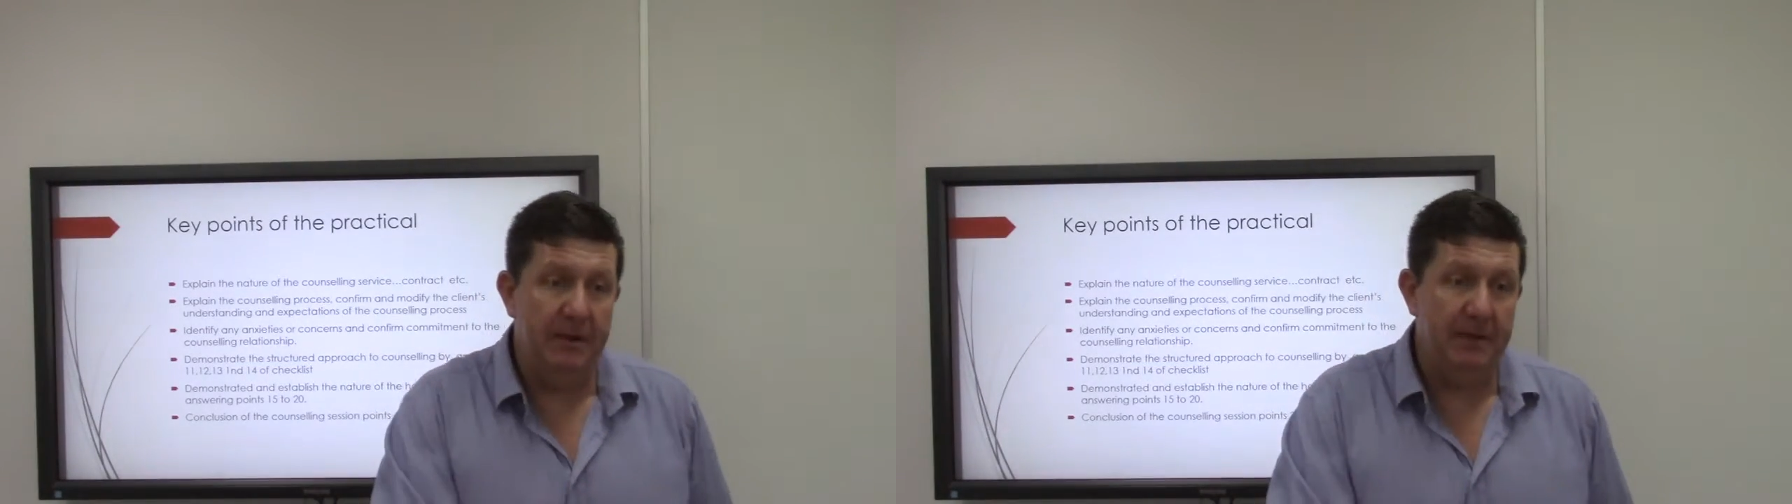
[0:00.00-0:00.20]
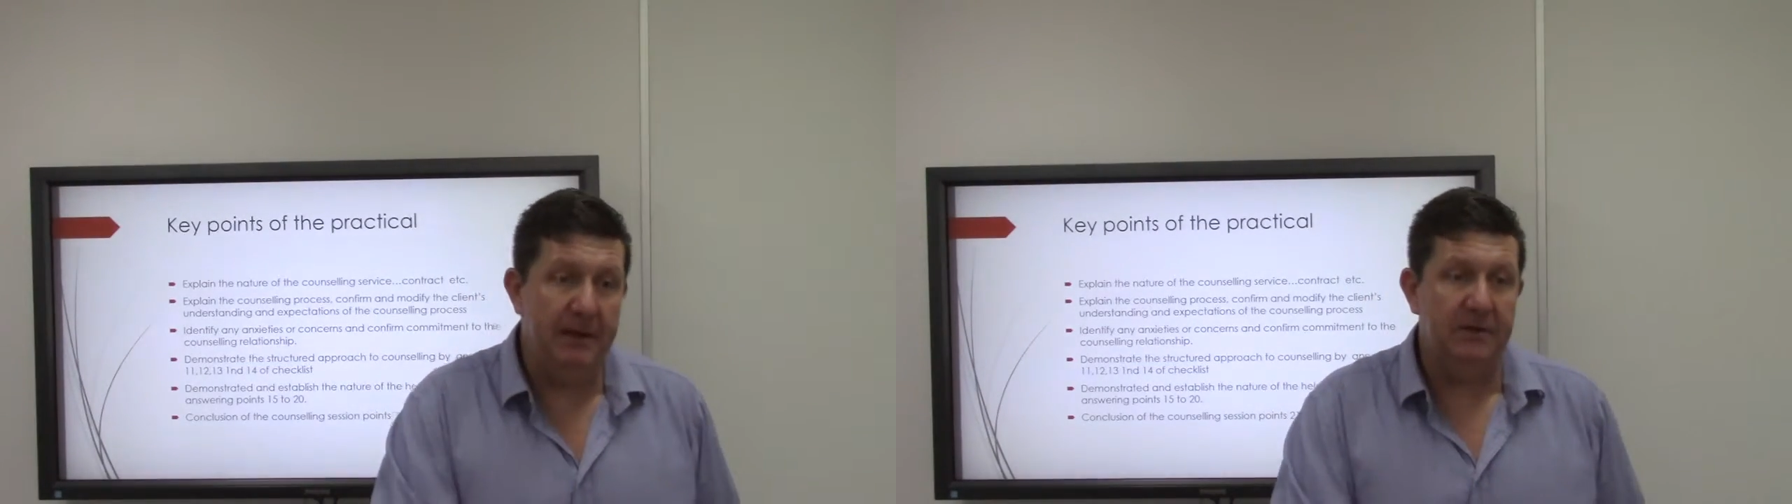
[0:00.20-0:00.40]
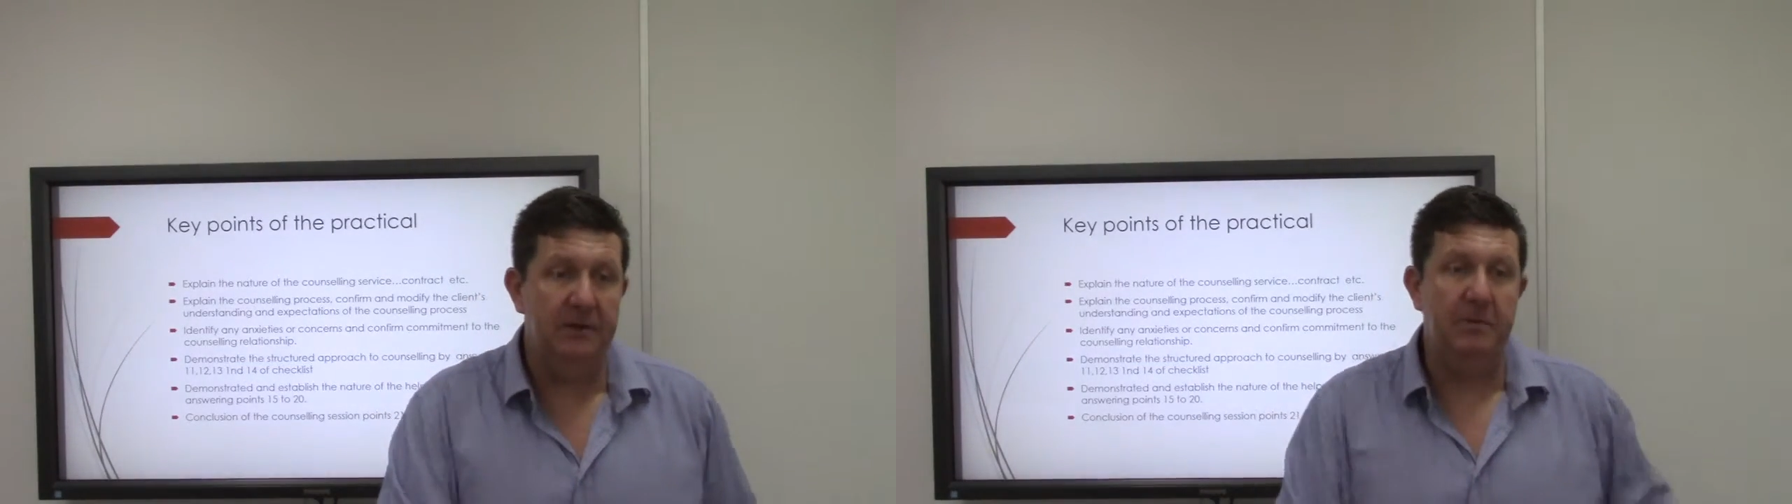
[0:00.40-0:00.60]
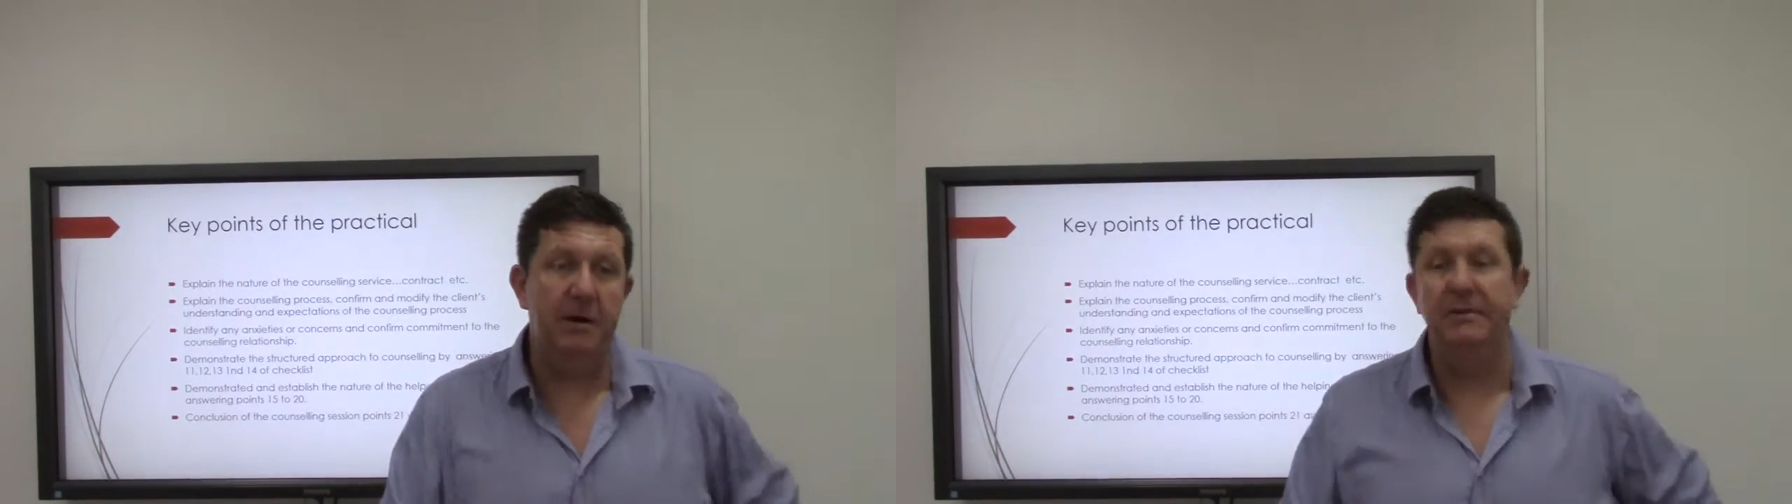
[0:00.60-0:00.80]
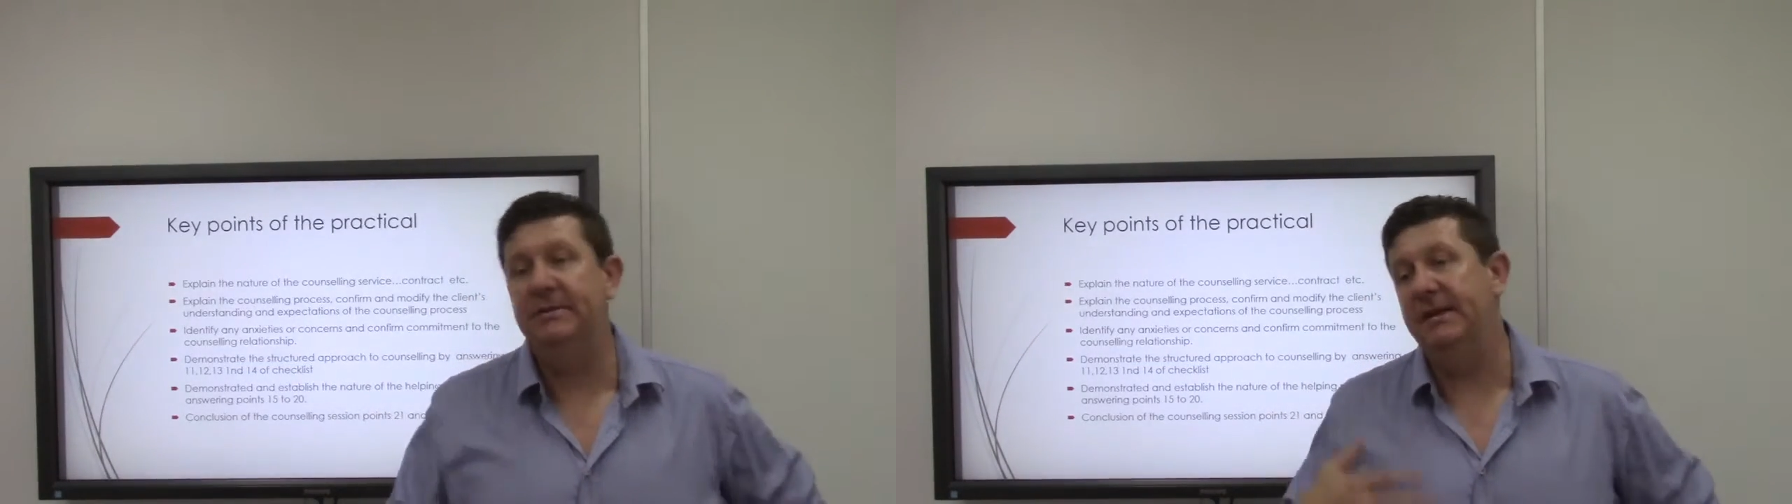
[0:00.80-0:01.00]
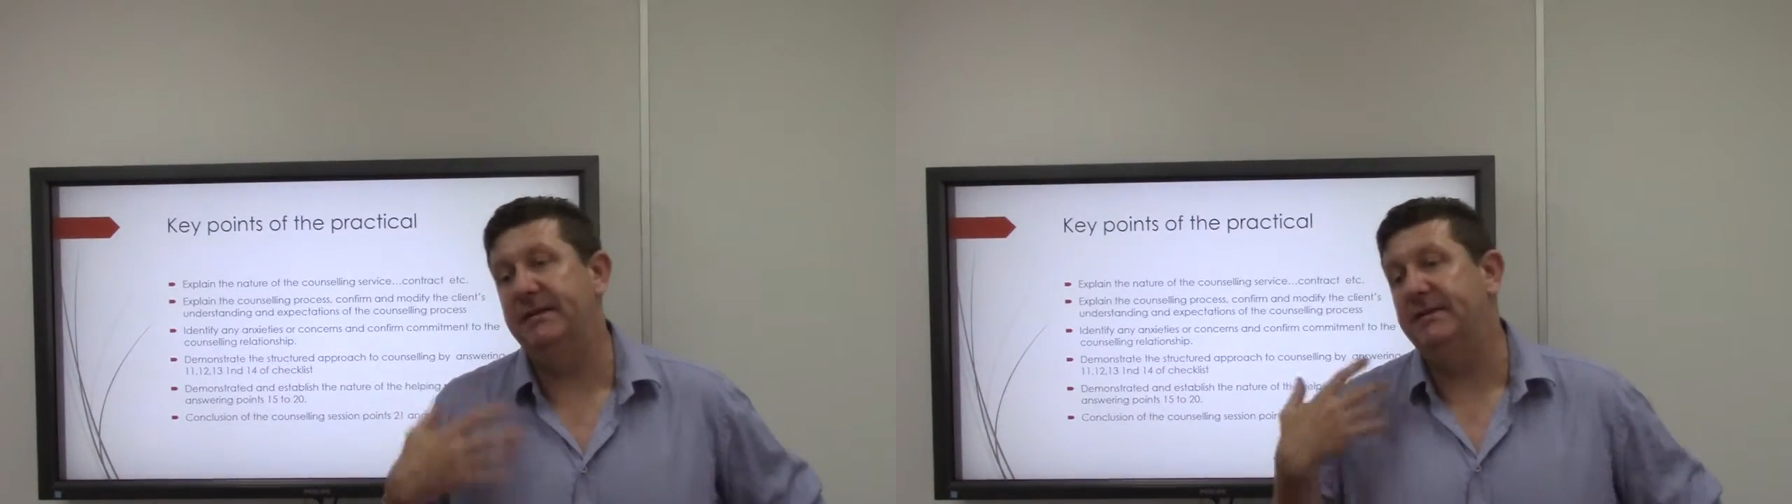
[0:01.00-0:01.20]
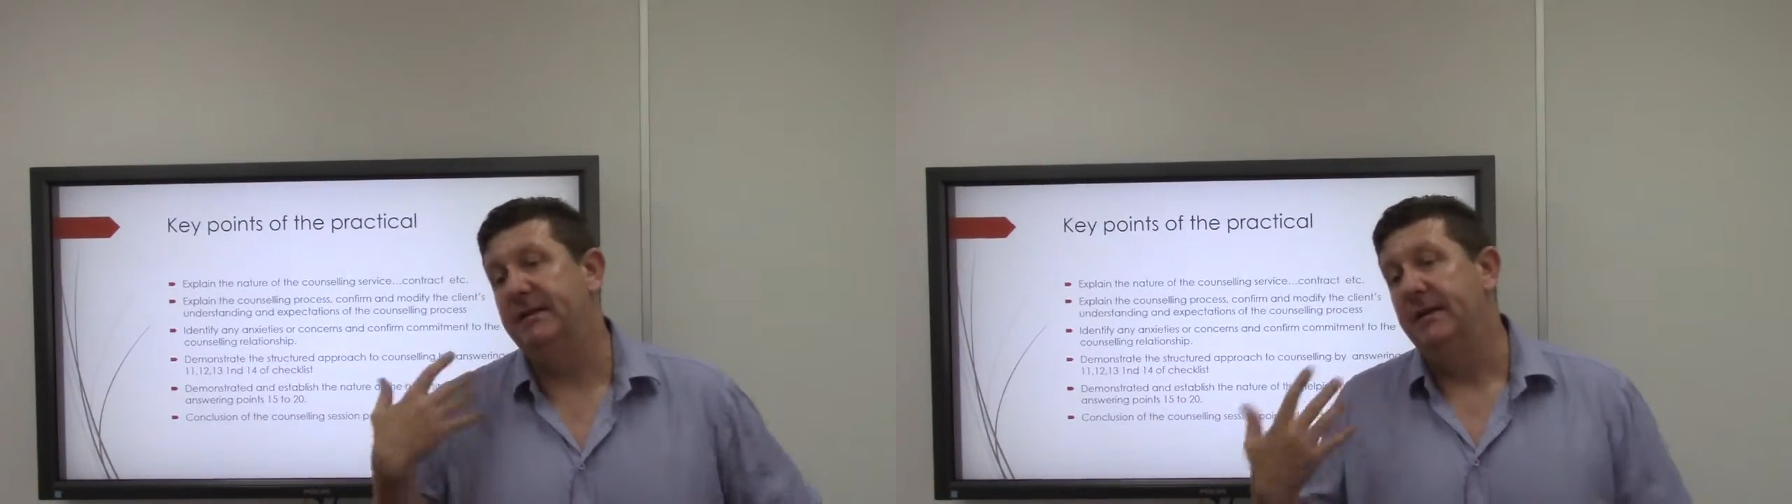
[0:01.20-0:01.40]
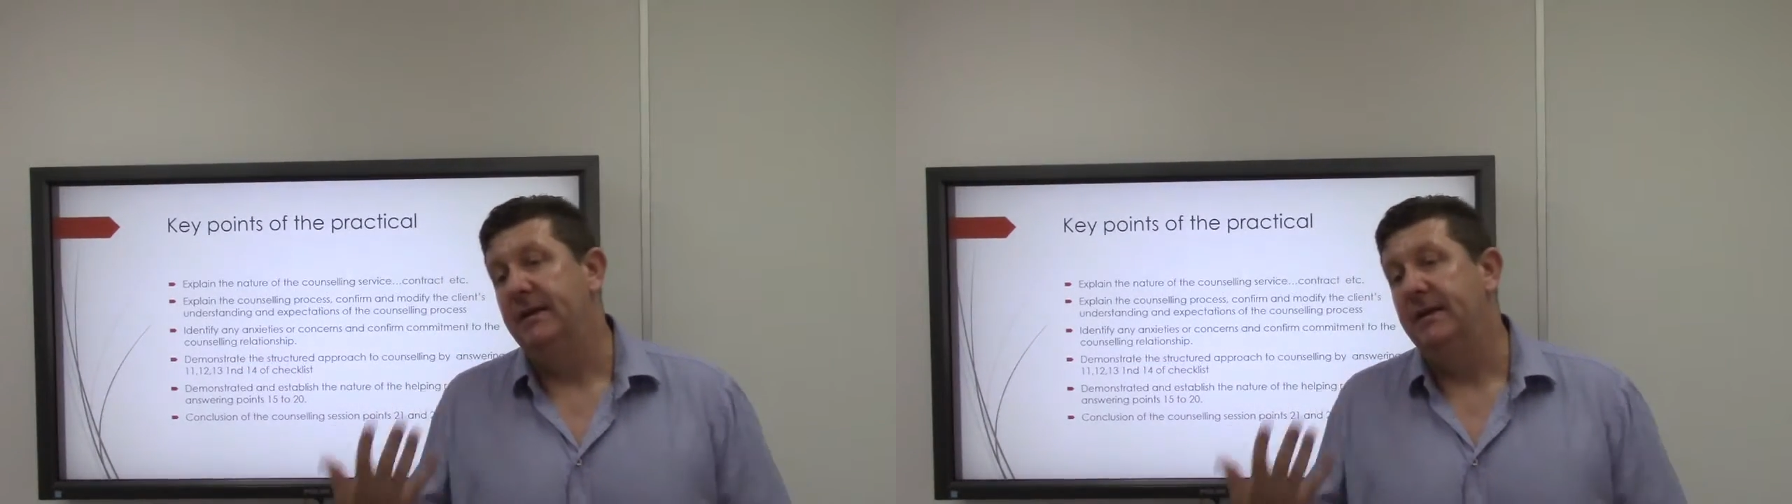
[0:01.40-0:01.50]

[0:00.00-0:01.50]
about the process.